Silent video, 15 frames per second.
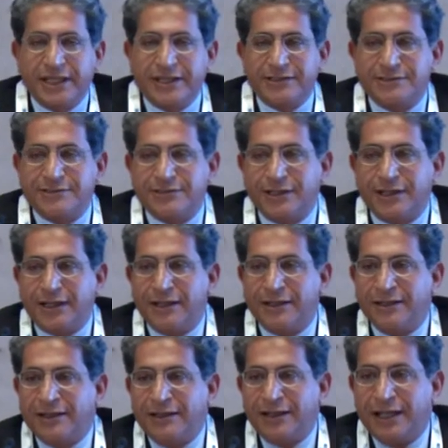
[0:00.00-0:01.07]

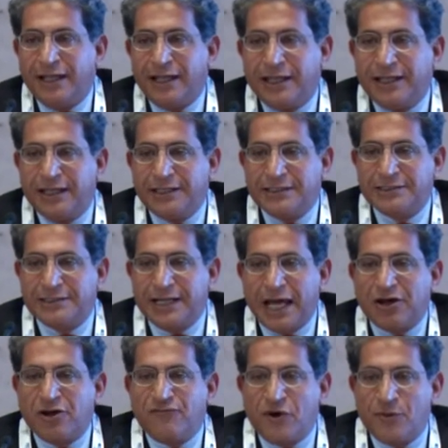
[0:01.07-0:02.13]
there is
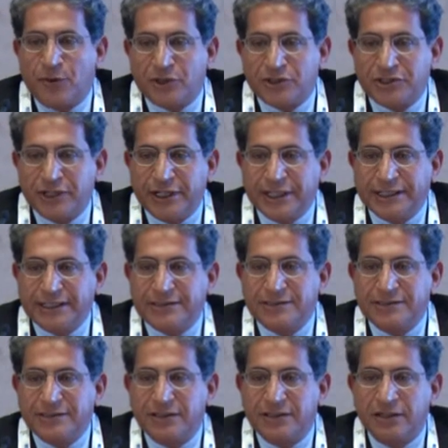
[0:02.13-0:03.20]
lack of
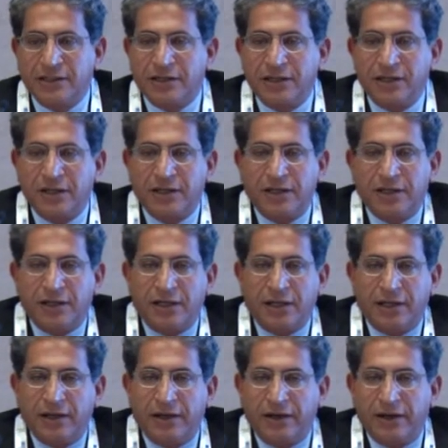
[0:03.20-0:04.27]
opportunities
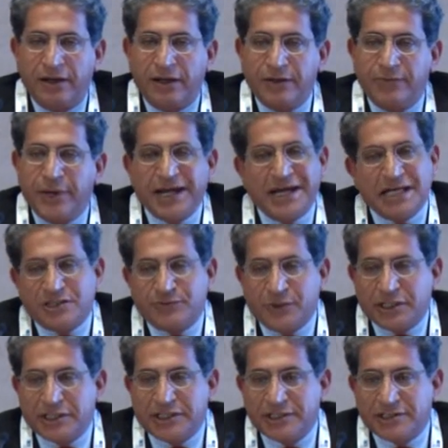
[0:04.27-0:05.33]
in many
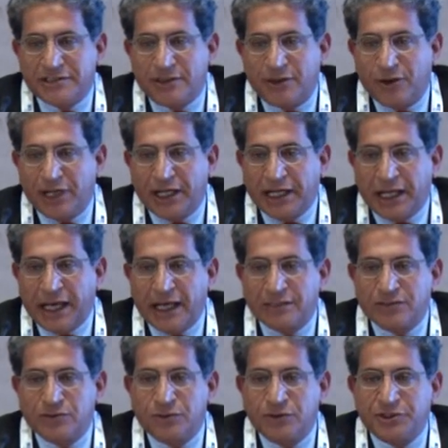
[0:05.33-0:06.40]
aspects, not oil and
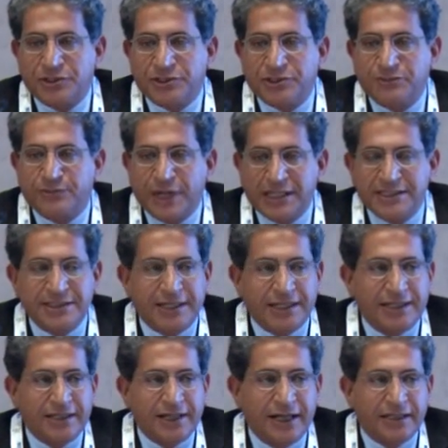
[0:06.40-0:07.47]
gas, which is
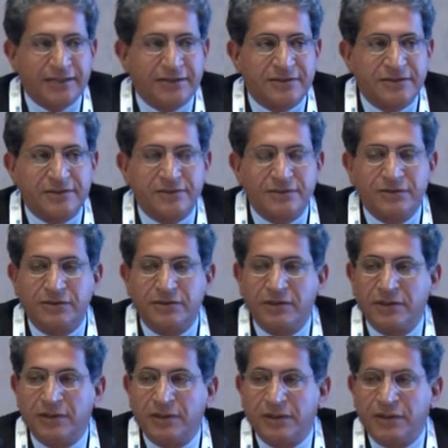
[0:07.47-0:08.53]
basically related to
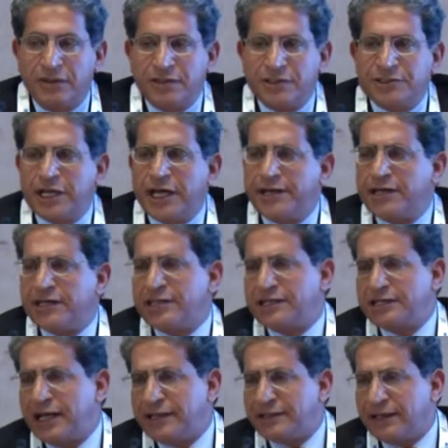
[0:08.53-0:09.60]
sharing the
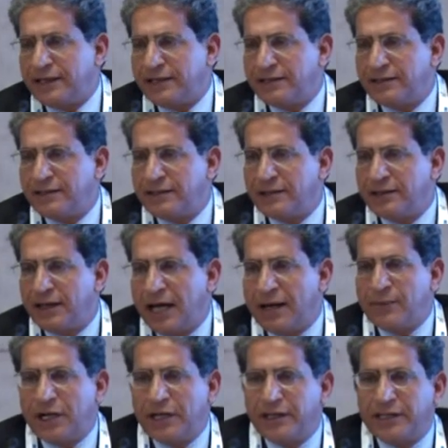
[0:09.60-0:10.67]
data
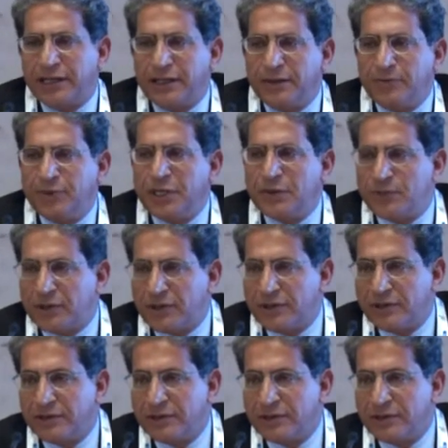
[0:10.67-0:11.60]
among the people,